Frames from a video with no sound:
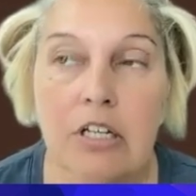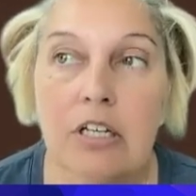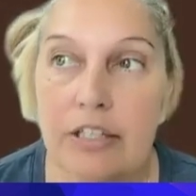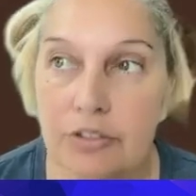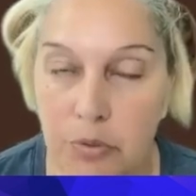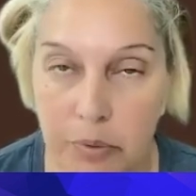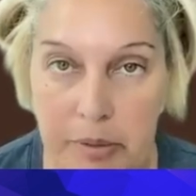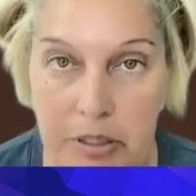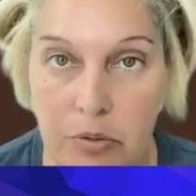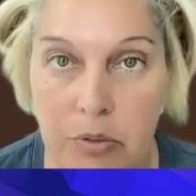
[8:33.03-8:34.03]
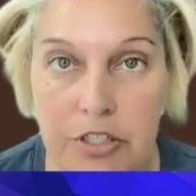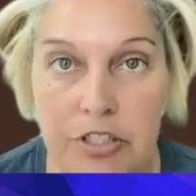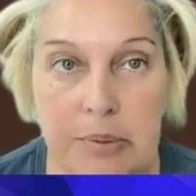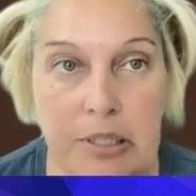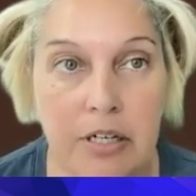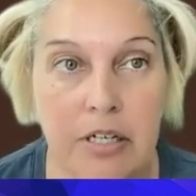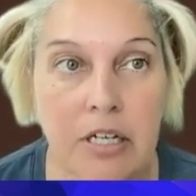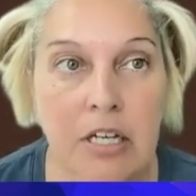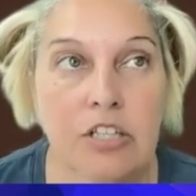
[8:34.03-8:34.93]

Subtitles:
and to the women who worship her.